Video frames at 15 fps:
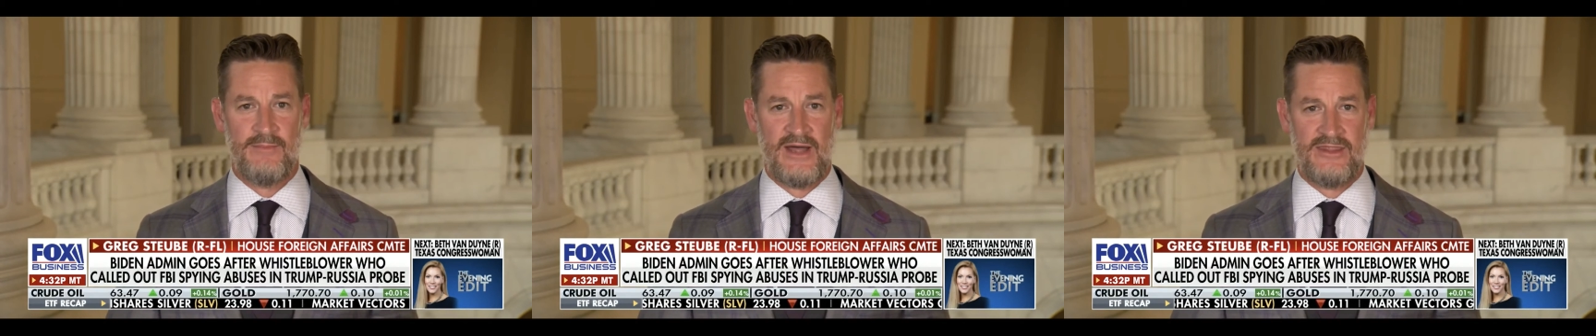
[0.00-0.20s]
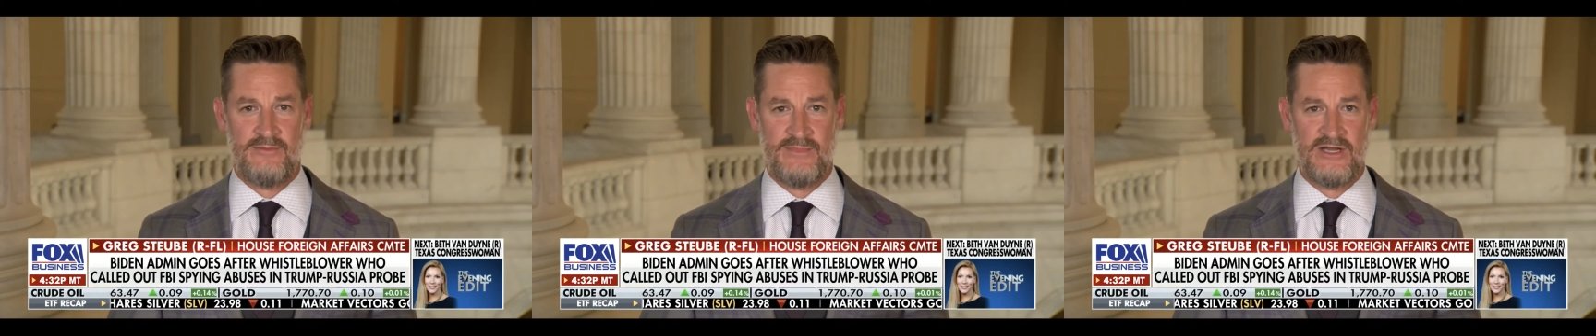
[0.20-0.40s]

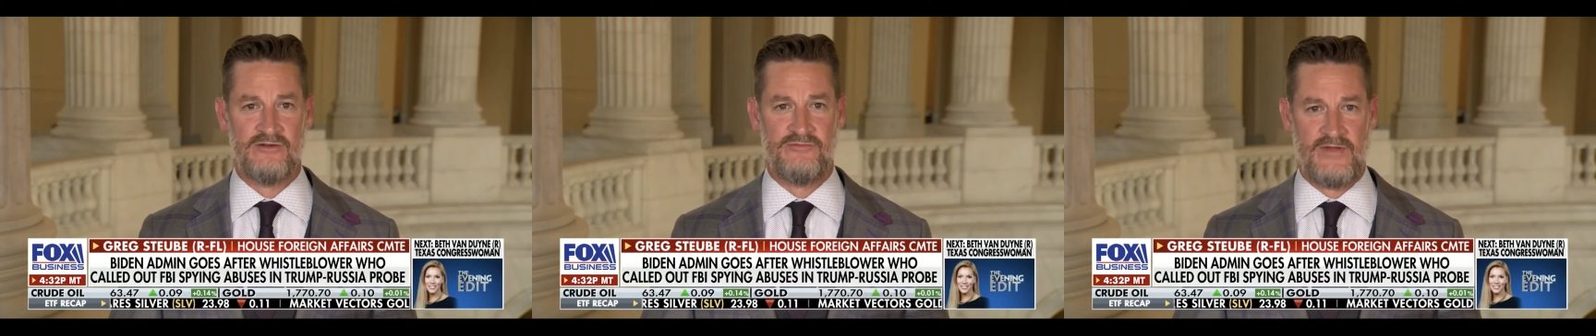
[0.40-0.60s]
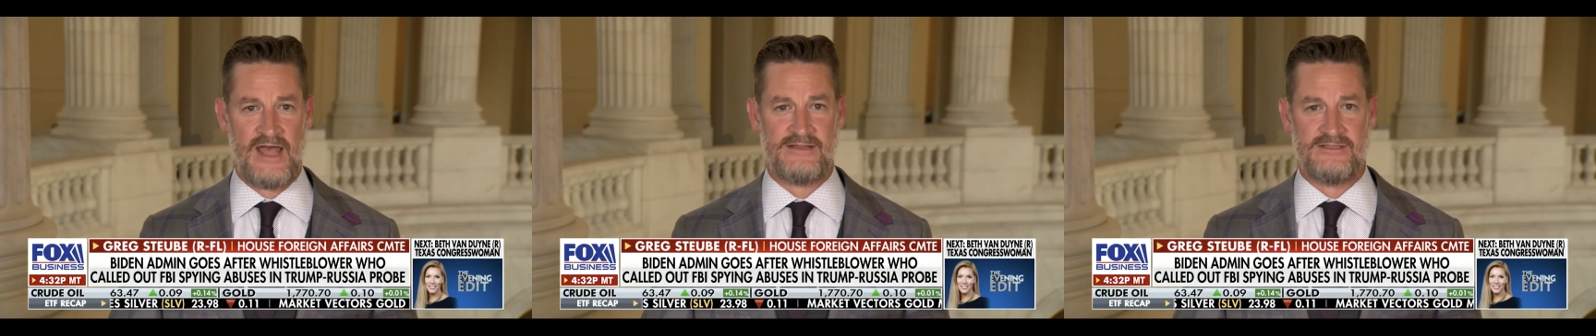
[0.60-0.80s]
by the mere
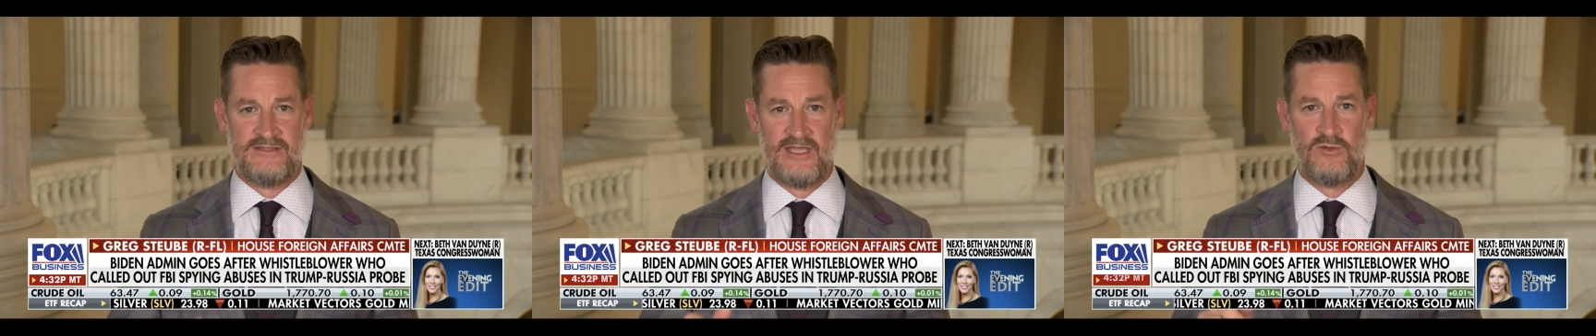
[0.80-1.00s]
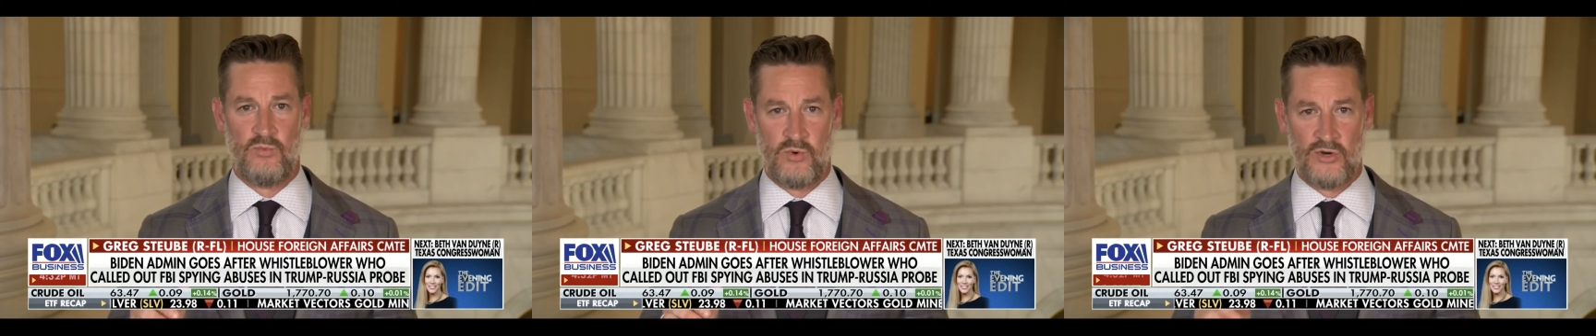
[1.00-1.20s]
fact that
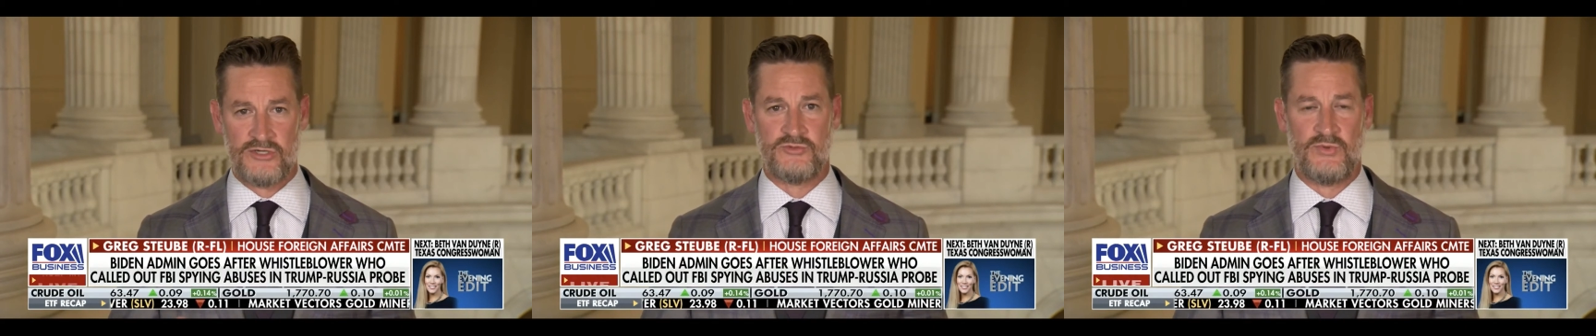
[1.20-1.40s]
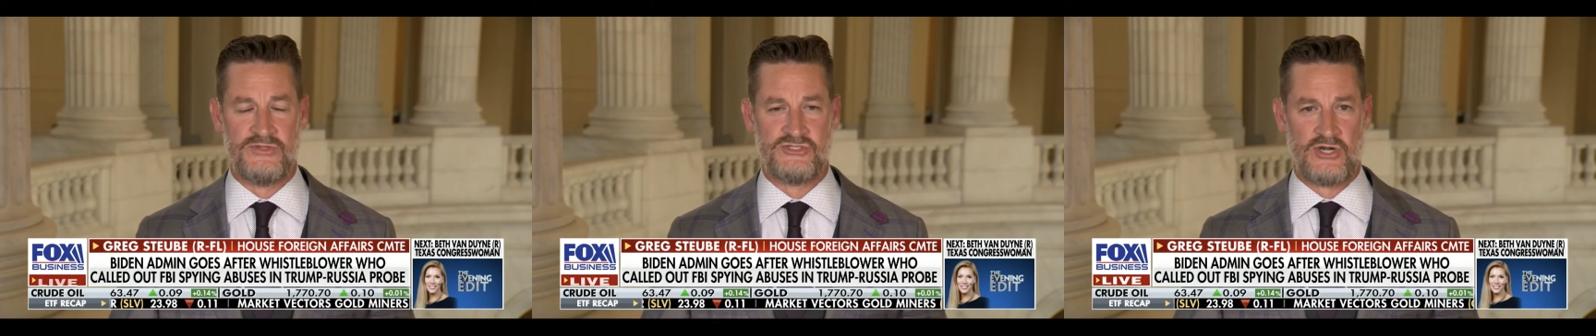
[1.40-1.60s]
they
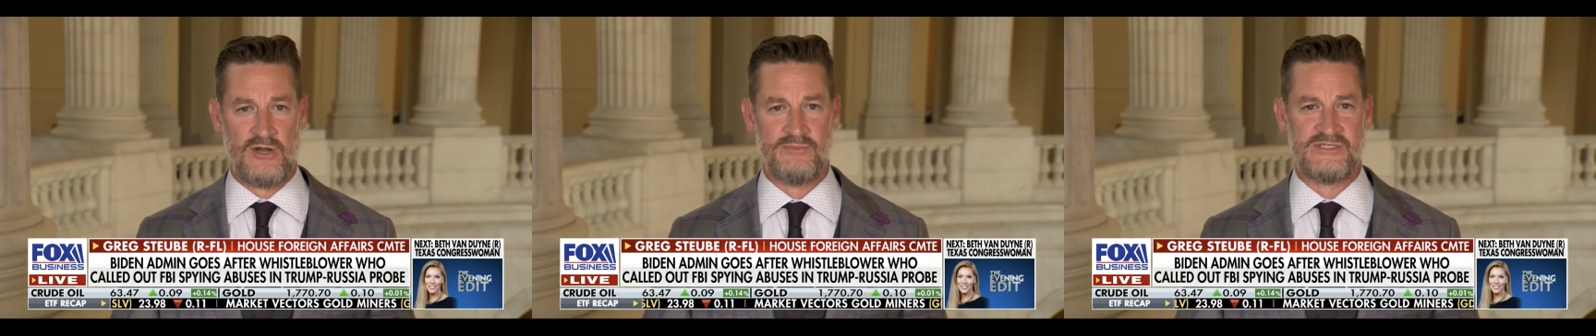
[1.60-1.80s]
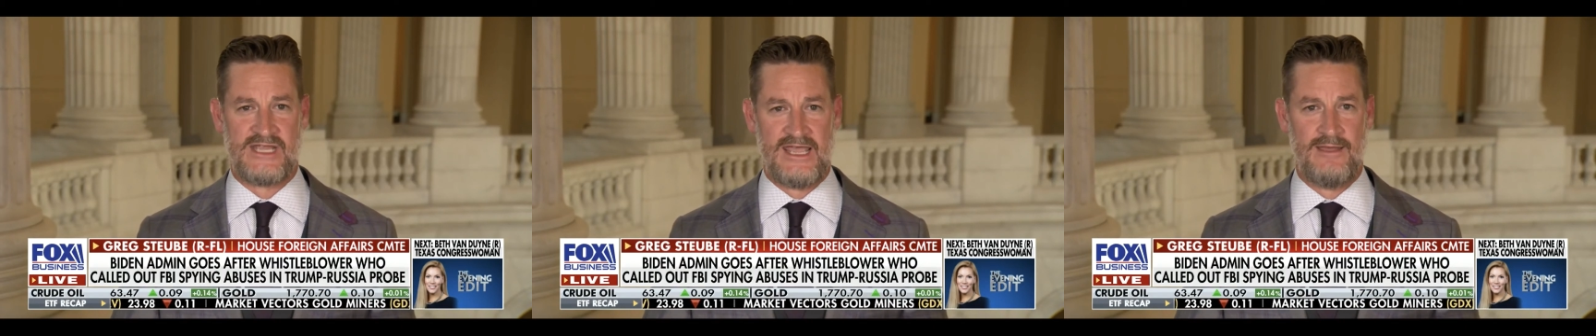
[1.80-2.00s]
worked with
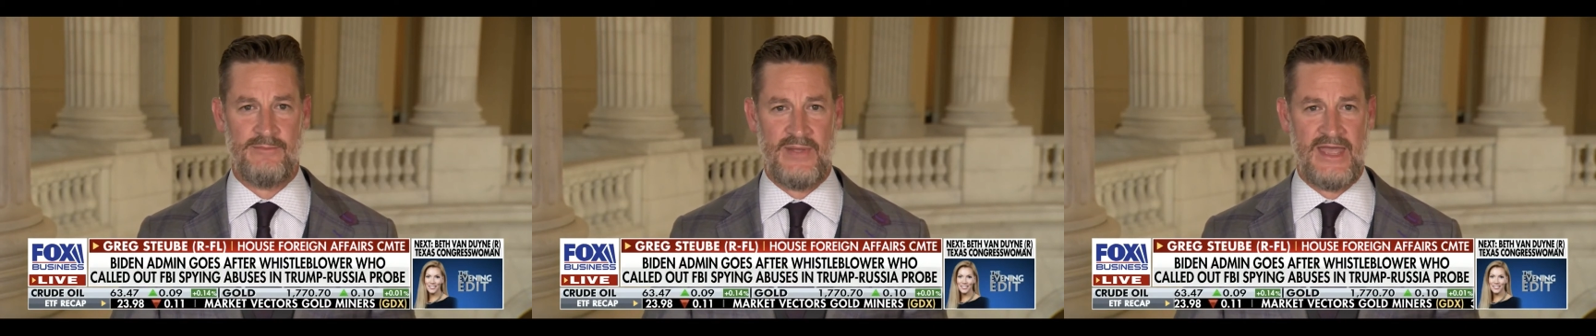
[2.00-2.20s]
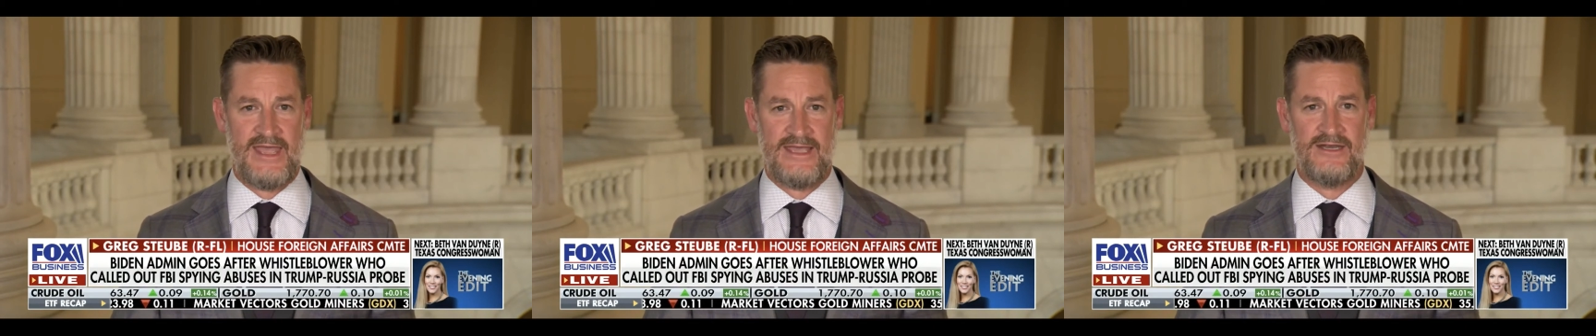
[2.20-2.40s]
Trump's
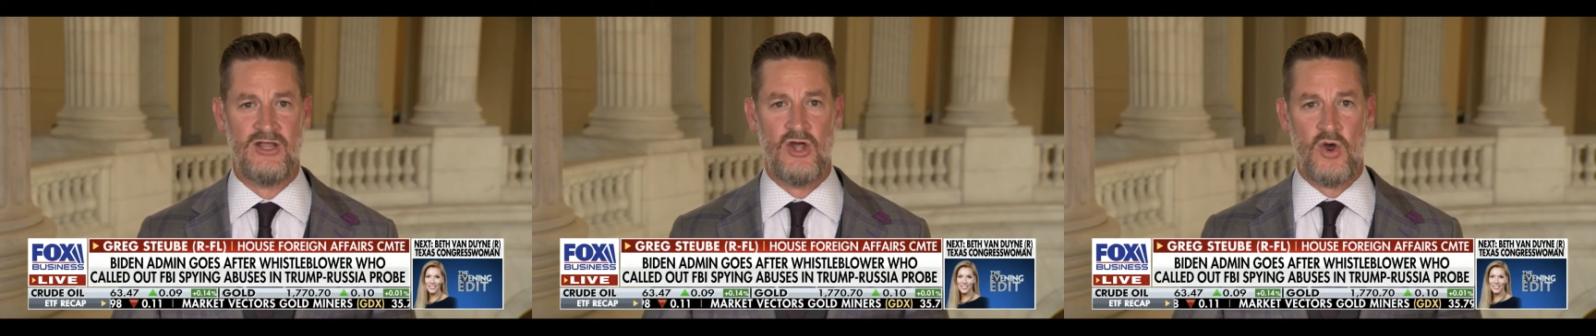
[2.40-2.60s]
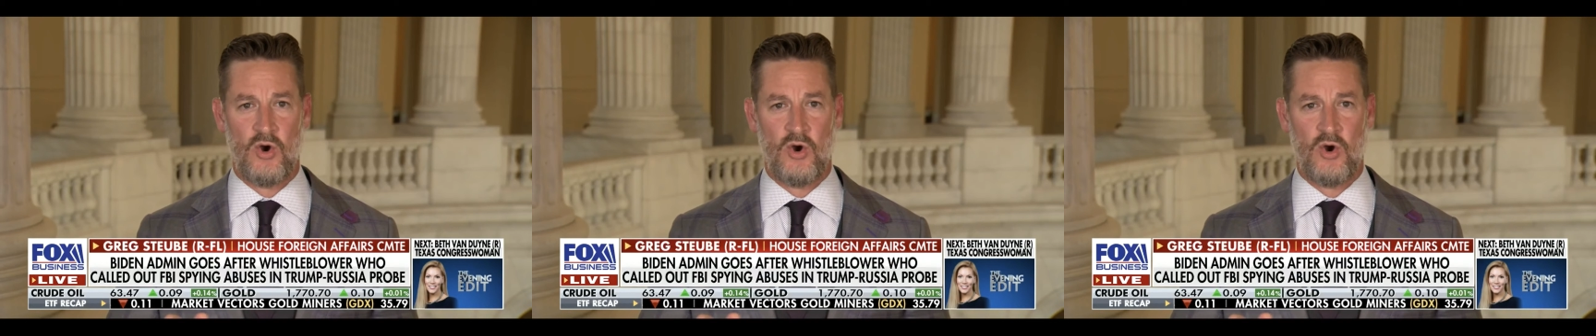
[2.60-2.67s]
campaign